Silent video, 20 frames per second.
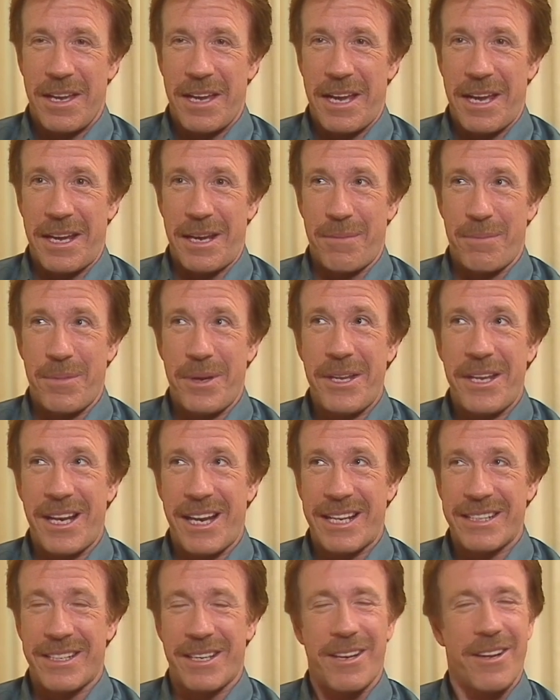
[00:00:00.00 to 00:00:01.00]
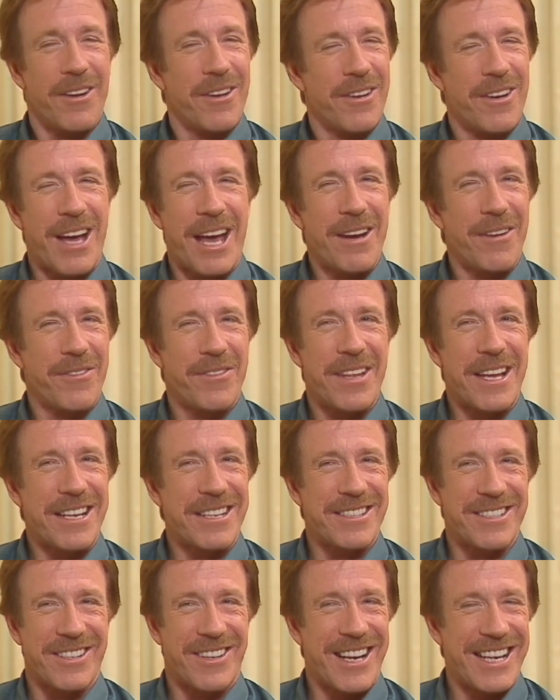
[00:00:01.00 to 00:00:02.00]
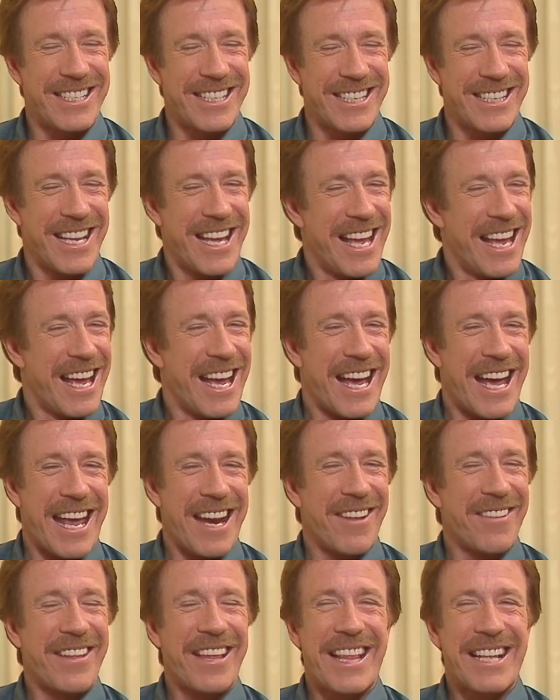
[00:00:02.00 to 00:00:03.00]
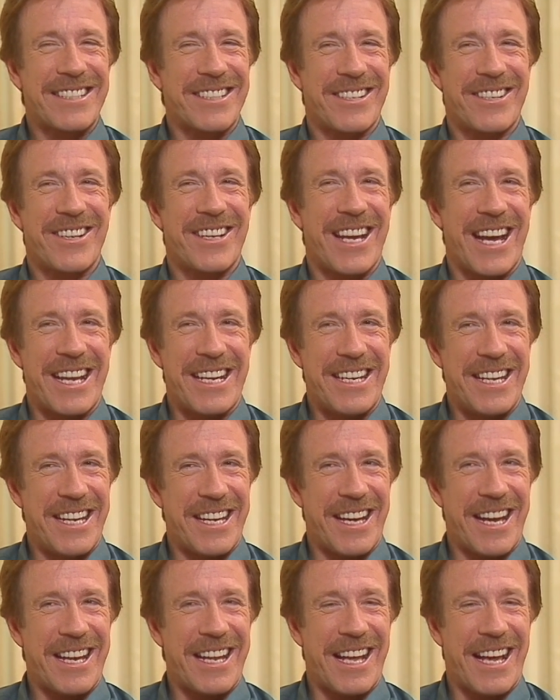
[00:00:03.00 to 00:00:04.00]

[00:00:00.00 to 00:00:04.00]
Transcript: And immediately I said, "Oh, no, I don't think so." I said, "I don't think that's a good idea.